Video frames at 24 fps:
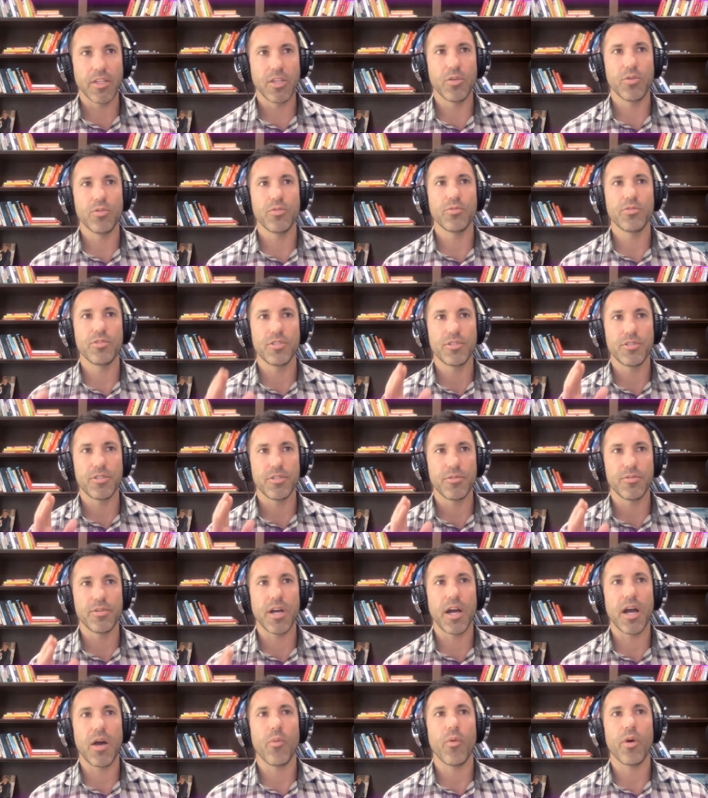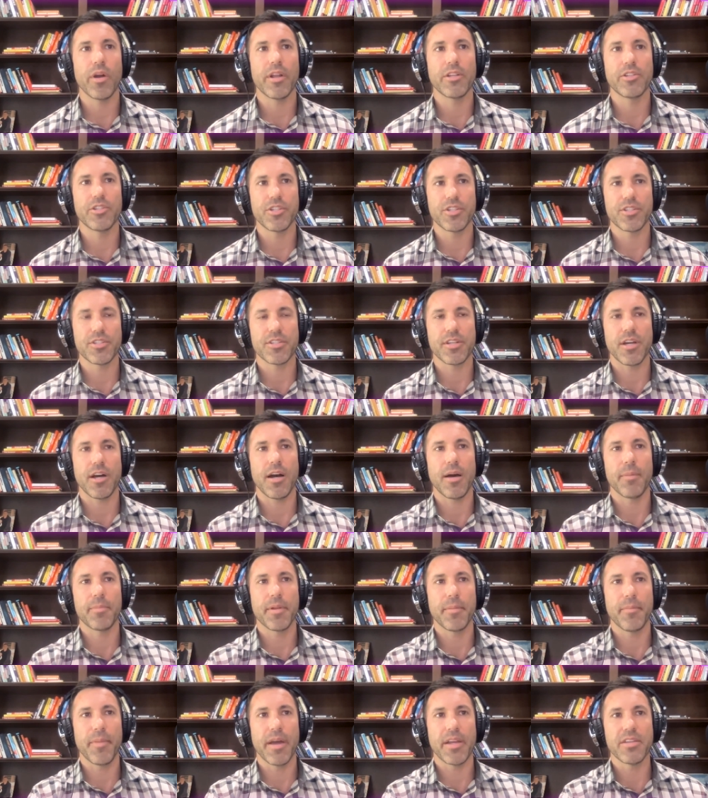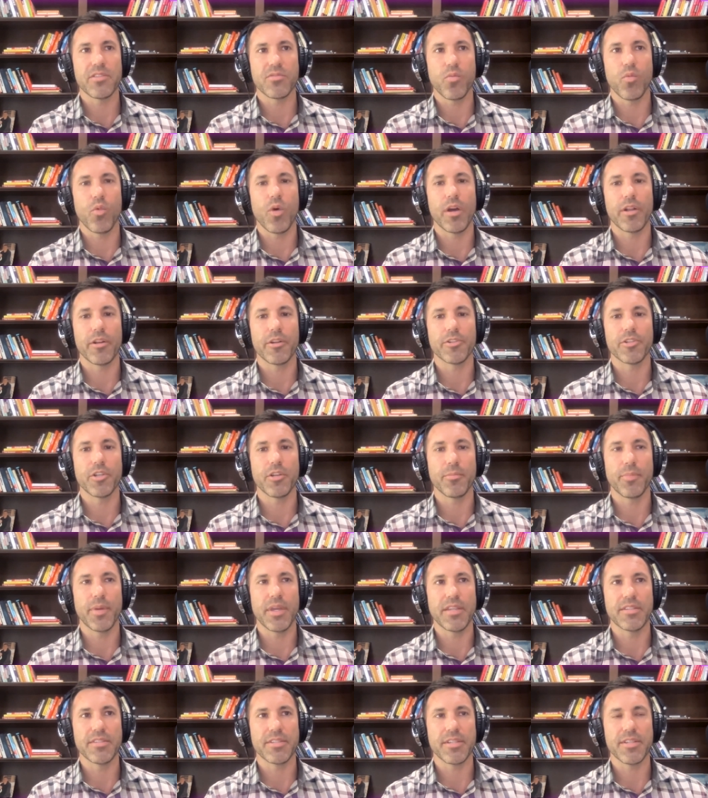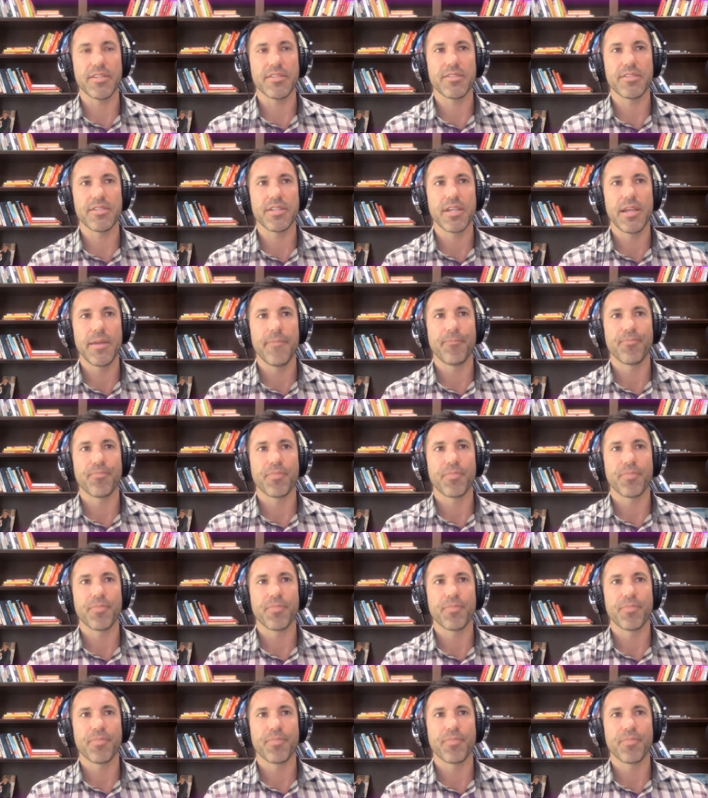You do not want to just optimize one or two pieces